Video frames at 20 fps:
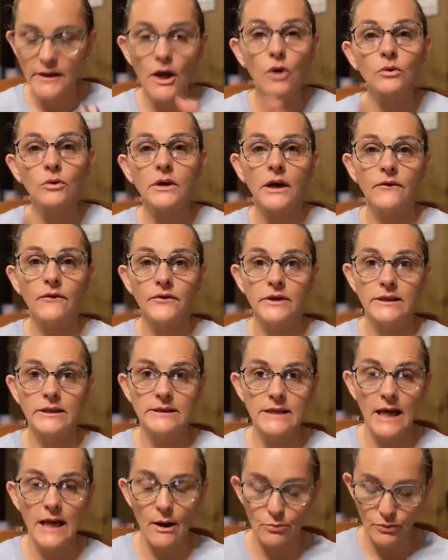the old
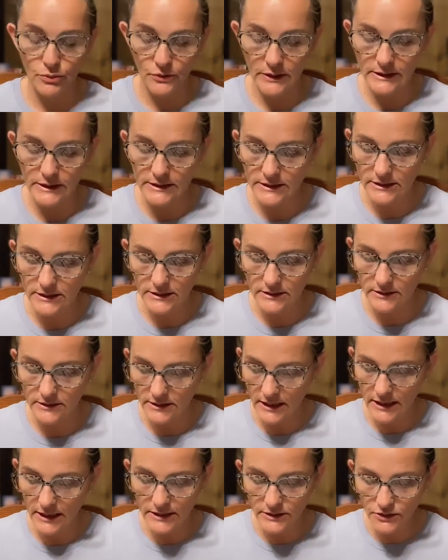covenant high priest
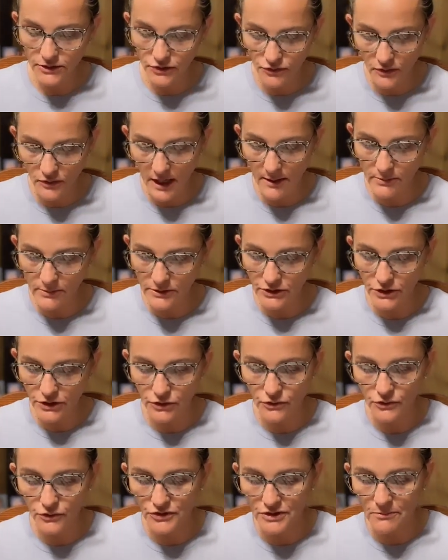that he's describing
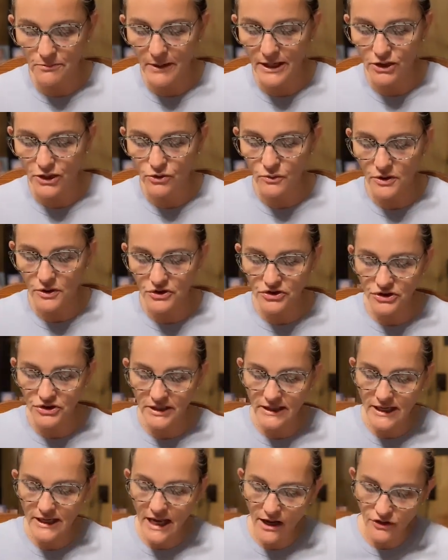to you to make you
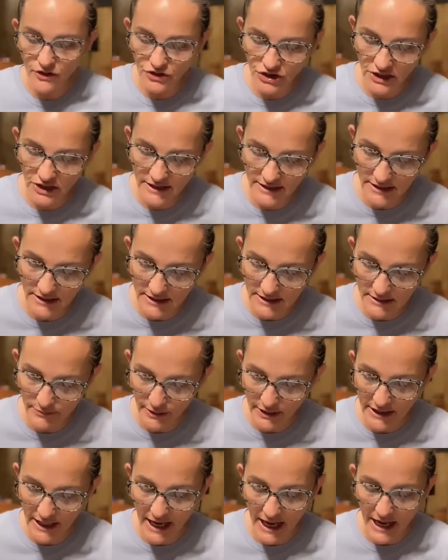understand how Jesus
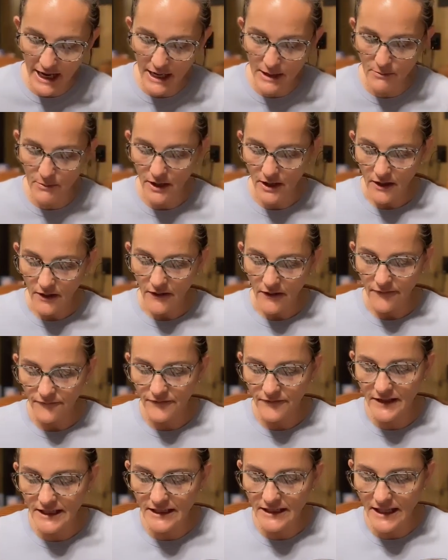became
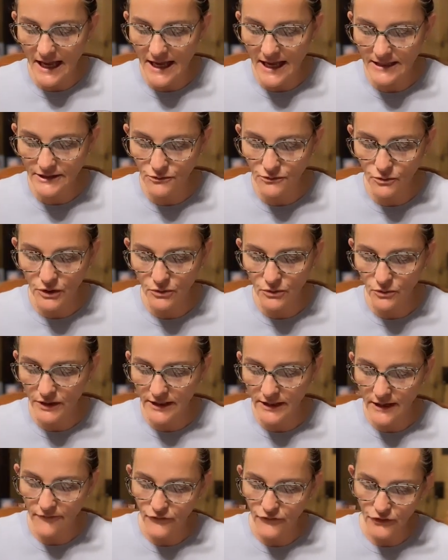the last one
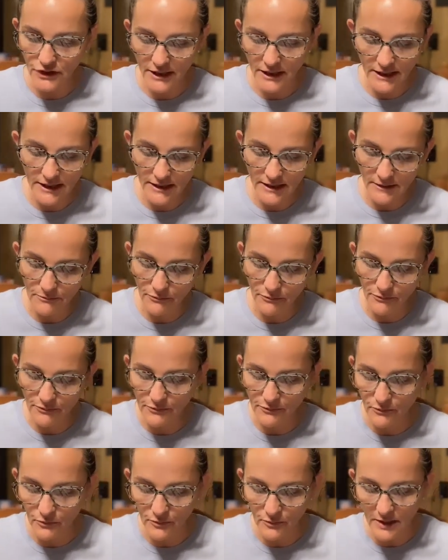we'd ever need
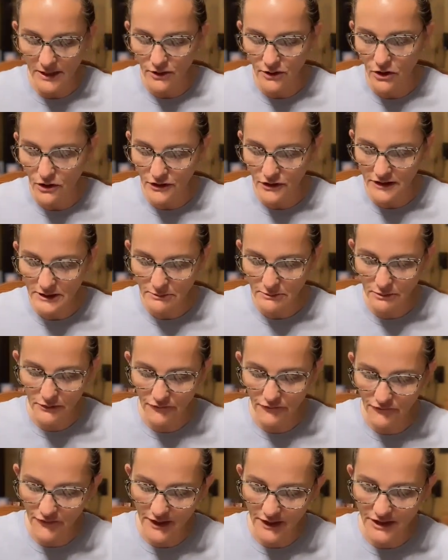in all his
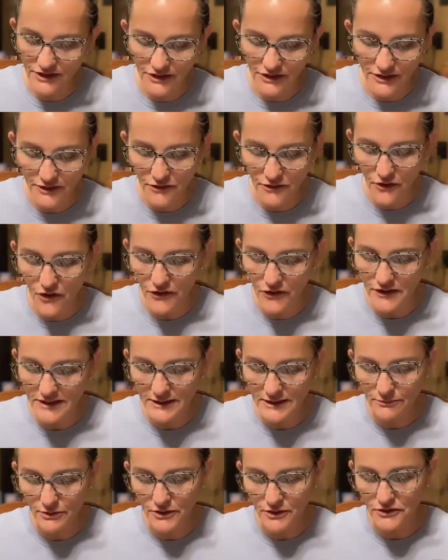perfection, in all
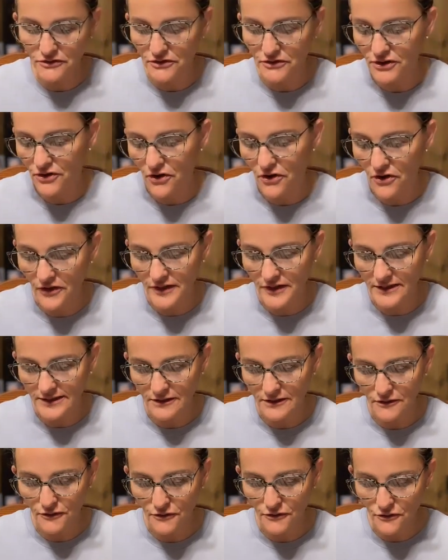his splendor, in all his
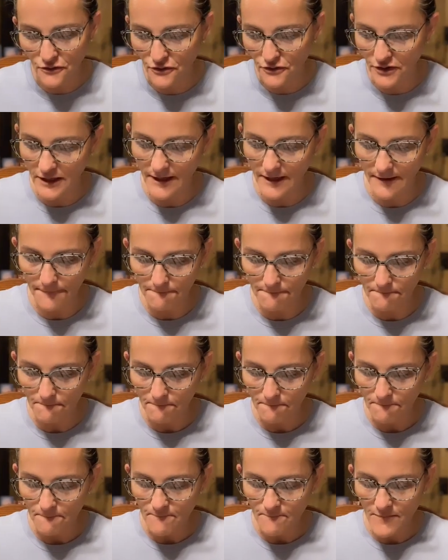glory,
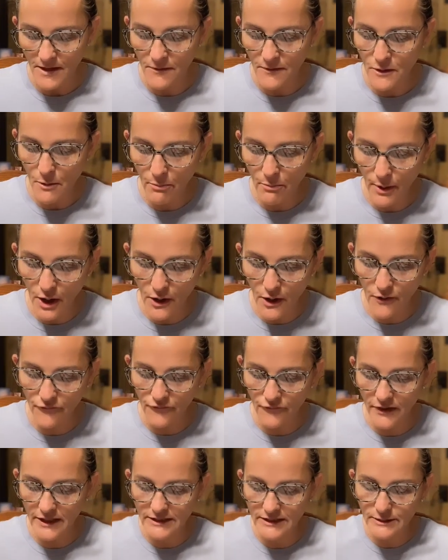in the
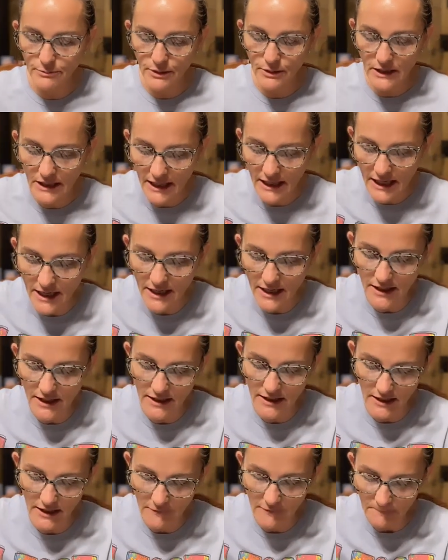perfect plan